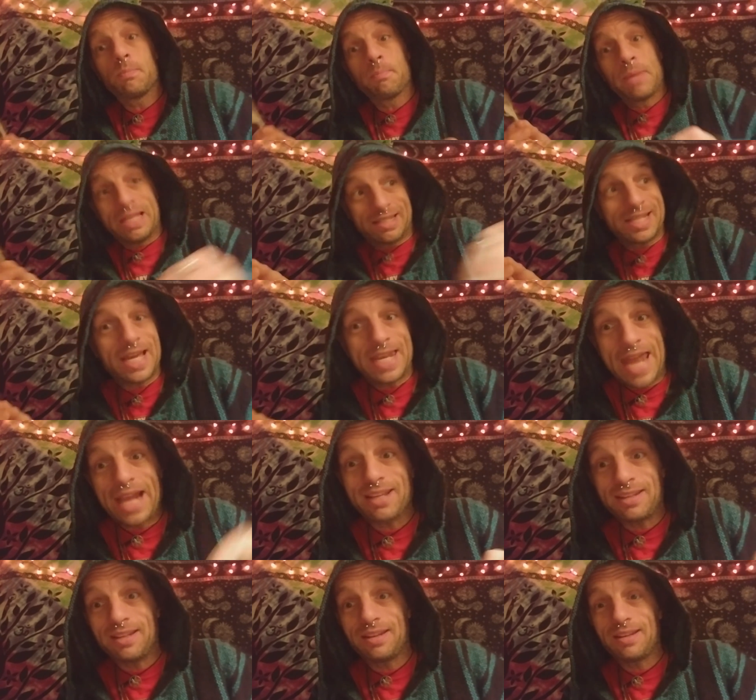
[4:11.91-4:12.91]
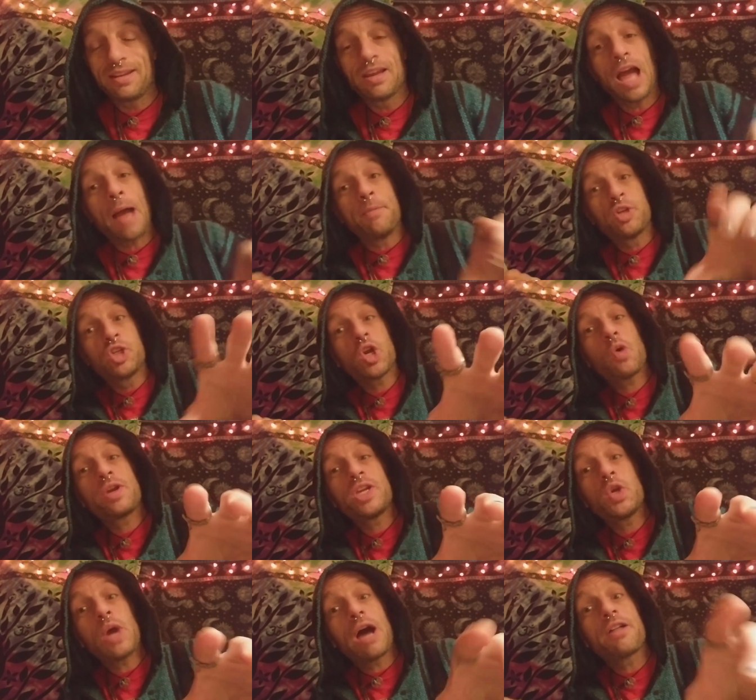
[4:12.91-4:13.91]
It's connected. I'm showing
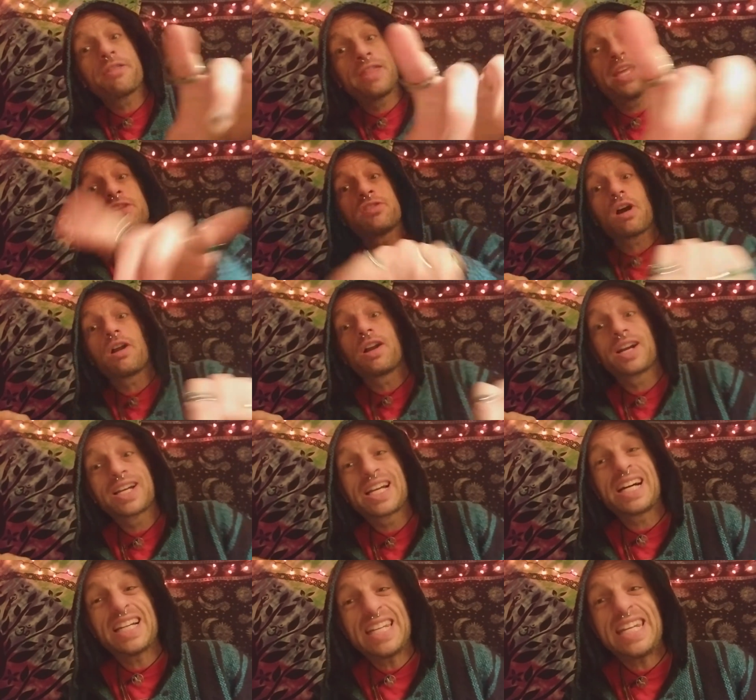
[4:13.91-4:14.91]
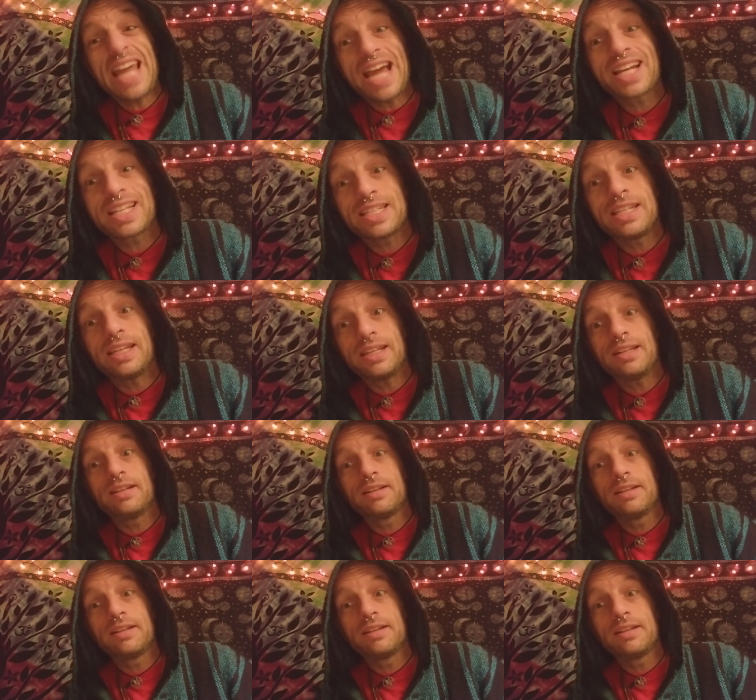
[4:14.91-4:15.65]
you how things are connected.